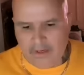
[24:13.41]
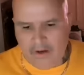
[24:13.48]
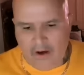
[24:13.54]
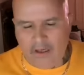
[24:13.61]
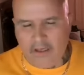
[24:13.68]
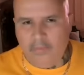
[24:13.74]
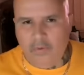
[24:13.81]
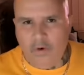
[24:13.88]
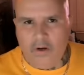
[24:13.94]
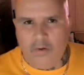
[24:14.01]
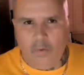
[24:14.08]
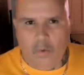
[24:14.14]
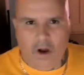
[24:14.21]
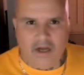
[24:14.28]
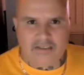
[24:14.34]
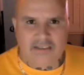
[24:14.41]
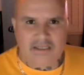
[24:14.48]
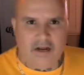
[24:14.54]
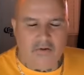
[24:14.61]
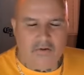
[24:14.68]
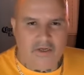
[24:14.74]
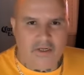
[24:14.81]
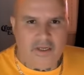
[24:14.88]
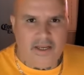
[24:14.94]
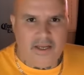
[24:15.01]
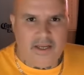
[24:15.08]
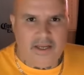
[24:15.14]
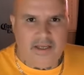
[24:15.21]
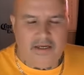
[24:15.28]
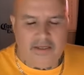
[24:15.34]
Artie Boy walks out
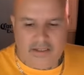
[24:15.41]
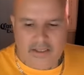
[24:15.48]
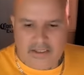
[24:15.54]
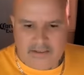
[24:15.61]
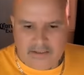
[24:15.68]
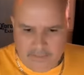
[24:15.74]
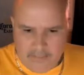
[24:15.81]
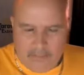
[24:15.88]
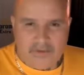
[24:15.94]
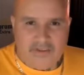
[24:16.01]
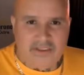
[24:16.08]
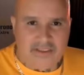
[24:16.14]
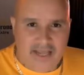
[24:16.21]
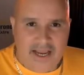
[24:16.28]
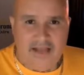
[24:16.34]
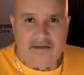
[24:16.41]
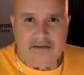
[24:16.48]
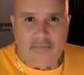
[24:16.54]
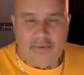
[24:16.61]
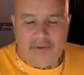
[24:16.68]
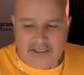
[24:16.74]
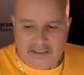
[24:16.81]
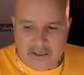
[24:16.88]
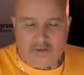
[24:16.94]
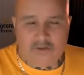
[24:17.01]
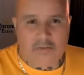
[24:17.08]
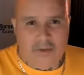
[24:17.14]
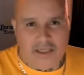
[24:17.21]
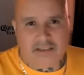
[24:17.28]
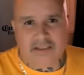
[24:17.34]
and he puts his hand up and he tells
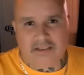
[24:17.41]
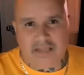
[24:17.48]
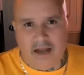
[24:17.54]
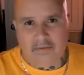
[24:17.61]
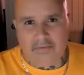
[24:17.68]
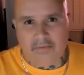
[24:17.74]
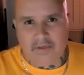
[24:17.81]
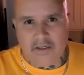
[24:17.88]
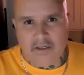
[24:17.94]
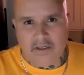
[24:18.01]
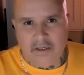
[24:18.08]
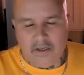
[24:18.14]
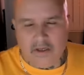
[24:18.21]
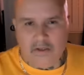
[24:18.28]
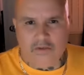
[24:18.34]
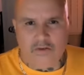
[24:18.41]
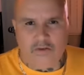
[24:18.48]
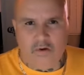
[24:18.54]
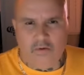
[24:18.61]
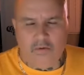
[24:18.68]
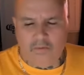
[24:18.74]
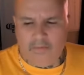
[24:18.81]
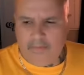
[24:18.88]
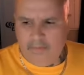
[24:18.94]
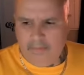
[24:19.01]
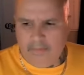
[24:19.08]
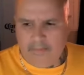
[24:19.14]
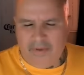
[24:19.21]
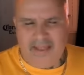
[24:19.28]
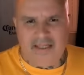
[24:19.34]
him, "Hey, stop." So
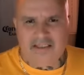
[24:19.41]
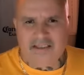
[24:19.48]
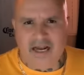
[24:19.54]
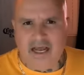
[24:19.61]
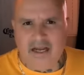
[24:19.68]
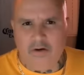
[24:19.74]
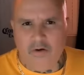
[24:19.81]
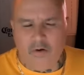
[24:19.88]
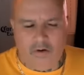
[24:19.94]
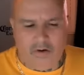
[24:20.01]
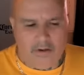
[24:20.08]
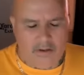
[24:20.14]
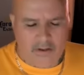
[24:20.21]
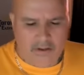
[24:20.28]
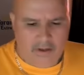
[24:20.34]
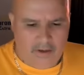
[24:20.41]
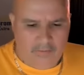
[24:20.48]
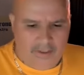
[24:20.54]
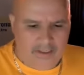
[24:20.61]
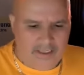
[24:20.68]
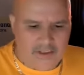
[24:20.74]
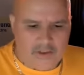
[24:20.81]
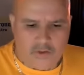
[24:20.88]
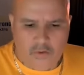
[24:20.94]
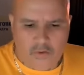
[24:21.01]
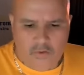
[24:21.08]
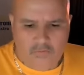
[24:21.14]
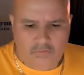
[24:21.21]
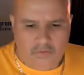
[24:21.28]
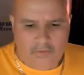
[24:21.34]
Beast not knowing, I mean, these
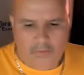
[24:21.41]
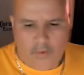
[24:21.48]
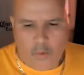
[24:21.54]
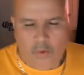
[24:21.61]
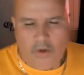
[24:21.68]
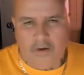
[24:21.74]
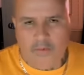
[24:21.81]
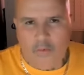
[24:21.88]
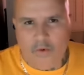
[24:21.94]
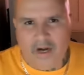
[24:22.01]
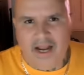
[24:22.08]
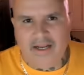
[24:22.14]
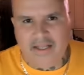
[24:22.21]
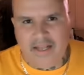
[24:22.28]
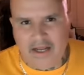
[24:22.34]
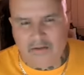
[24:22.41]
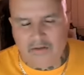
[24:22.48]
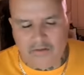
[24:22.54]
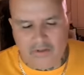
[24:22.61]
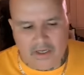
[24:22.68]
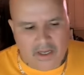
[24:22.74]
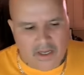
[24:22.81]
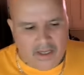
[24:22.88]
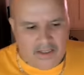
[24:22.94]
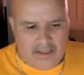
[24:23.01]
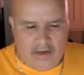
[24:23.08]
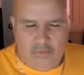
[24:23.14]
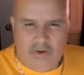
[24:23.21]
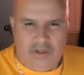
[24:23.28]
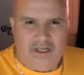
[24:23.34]
two from what what I gathered,
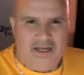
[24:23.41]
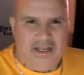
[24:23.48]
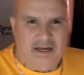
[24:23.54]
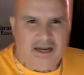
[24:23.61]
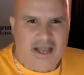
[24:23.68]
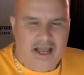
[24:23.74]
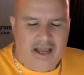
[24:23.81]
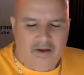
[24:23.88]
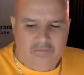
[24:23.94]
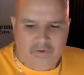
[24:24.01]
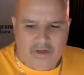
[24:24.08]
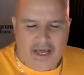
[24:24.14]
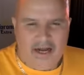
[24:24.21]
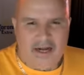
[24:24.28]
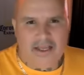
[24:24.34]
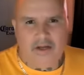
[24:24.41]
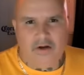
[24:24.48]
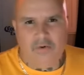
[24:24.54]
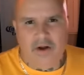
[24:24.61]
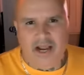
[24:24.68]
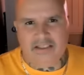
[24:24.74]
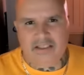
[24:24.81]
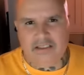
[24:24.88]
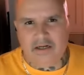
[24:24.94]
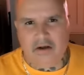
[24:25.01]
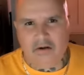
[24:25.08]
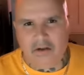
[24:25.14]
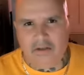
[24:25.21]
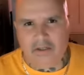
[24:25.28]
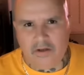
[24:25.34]
they really didn't have a lot of interaction
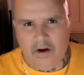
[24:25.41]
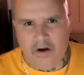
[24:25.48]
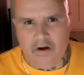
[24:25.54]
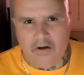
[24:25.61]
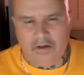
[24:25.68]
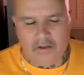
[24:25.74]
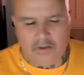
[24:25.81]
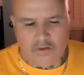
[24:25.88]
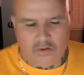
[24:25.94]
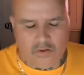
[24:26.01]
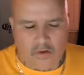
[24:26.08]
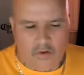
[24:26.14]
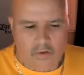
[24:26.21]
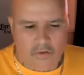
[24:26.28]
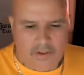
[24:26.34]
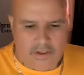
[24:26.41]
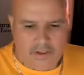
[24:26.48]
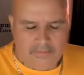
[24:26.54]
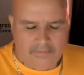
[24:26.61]
out on the yard. So